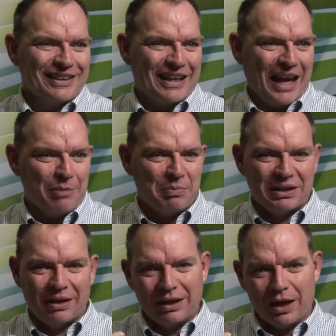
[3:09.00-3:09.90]
can be
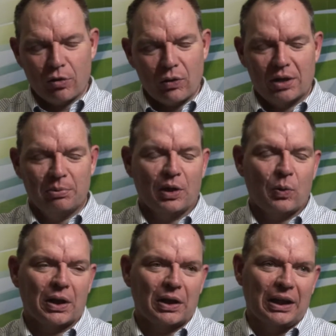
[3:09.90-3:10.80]
done incredibly
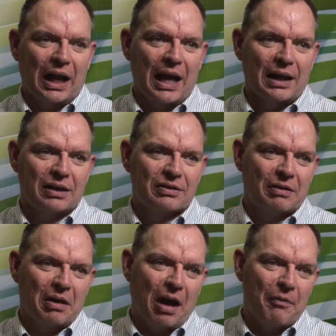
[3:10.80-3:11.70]
quickly and
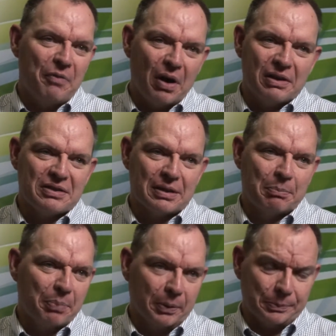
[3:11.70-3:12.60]
are very
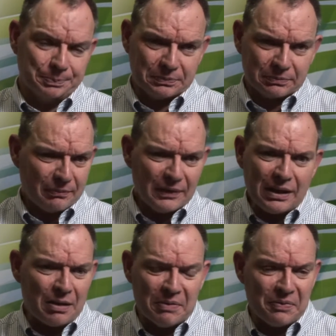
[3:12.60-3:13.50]
simple.
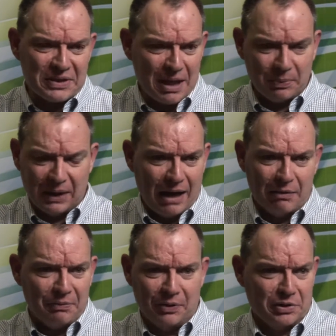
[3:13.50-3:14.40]
I mean, for example, our
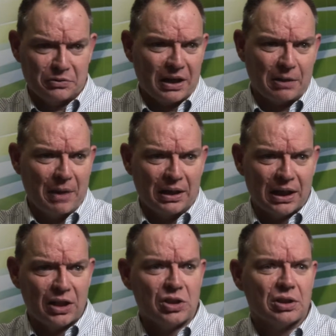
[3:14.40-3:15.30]
first
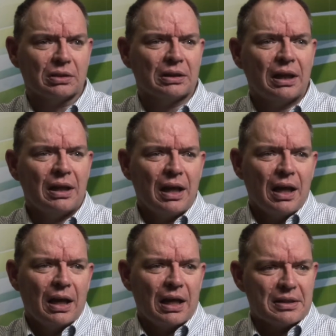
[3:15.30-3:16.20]
recommendation
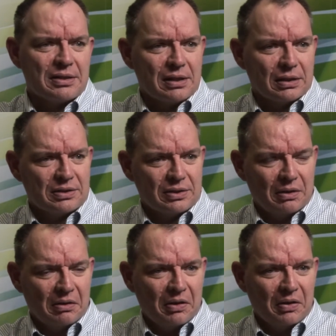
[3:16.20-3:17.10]
is that
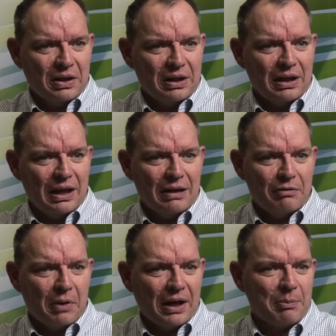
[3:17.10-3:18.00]
the
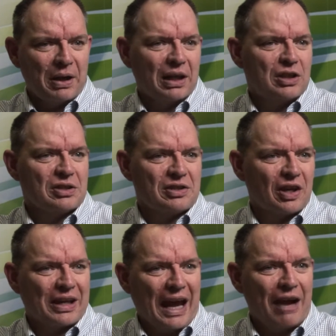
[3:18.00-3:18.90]
recommendations that are
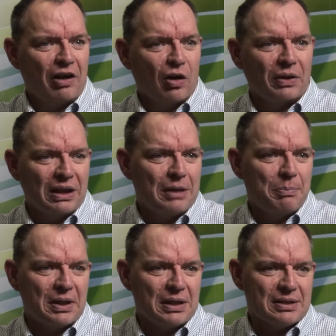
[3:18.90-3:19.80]
carried on the
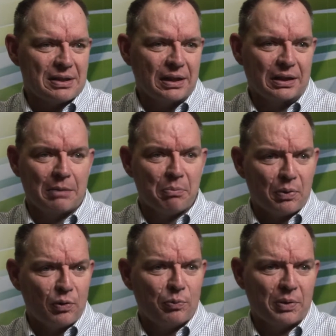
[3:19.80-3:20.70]
EPC, the
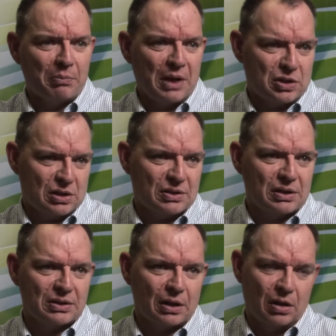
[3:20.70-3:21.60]
improvement measures
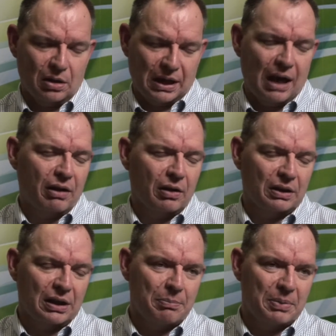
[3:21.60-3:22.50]
that are carried on
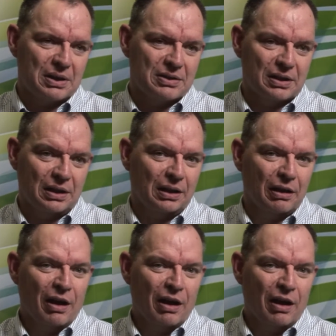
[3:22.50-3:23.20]
the EPC,